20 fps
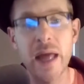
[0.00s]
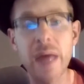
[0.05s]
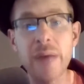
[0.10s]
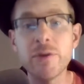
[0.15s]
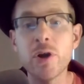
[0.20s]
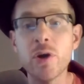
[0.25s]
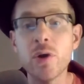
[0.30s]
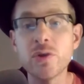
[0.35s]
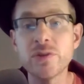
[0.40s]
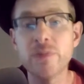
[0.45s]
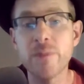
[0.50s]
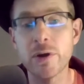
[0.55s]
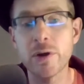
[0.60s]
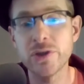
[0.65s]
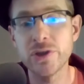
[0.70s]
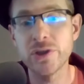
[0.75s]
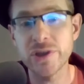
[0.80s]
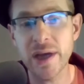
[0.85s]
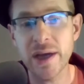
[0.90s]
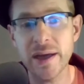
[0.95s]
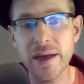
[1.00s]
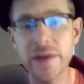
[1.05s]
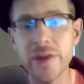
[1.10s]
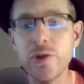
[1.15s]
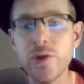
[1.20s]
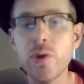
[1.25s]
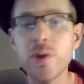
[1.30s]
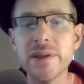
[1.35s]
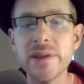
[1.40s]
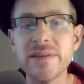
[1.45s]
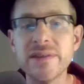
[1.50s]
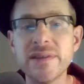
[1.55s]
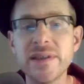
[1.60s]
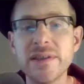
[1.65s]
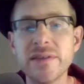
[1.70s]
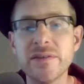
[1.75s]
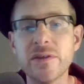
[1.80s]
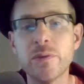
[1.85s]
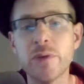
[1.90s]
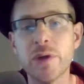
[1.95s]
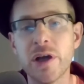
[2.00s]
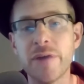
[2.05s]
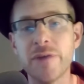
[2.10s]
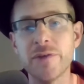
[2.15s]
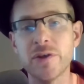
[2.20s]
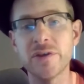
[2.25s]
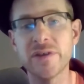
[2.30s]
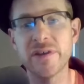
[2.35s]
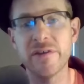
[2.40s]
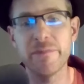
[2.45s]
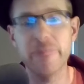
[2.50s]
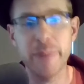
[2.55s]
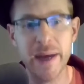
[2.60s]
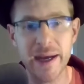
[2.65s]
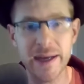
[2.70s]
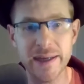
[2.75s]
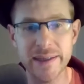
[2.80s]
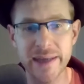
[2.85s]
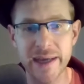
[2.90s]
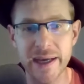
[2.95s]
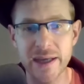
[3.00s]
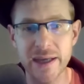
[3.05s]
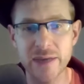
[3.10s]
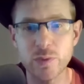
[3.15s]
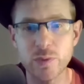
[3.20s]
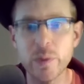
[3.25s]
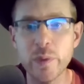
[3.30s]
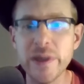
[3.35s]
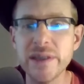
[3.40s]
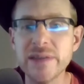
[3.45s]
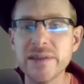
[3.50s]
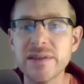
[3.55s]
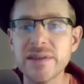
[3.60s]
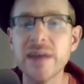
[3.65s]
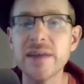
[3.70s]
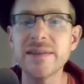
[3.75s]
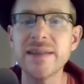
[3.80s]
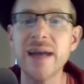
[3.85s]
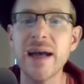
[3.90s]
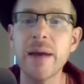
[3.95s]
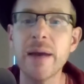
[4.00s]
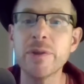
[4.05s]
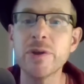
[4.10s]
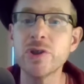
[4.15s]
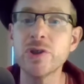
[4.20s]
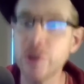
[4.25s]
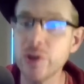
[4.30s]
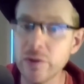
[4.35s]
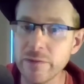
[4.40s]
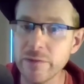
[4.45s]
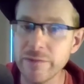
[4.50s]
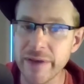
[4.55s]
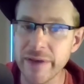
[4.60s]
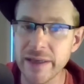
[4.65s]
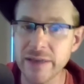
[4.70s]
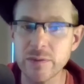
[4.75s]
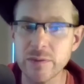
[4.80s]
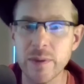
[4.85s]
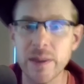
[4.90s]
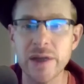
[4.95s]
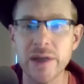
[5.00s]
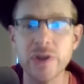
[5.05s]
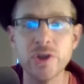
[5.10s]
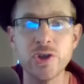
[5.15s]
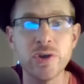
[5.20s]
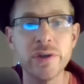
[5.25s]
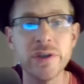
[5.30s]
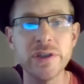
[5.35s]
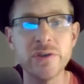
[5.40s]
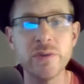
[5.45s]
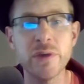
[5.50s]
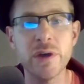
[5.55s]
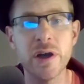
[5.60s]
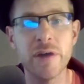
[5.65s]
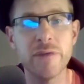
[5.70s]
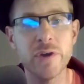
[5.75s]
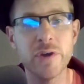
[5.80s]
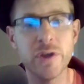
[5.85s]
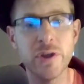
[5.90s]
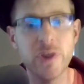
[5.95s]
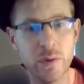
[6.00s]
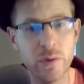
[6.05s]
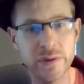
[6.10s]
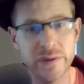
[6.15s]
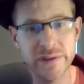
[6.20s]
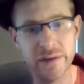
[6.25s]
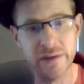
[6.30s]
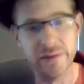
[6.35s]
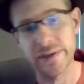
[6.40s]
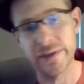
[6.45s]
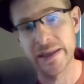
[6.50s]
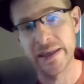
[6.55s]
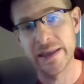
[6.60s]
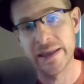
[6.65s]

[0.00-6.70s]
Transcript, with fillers: I'm your host, MartinJon, and you're listening to the Recover Yourself podcast, where we discuss topics you'll face while on a journey to recovering yourself.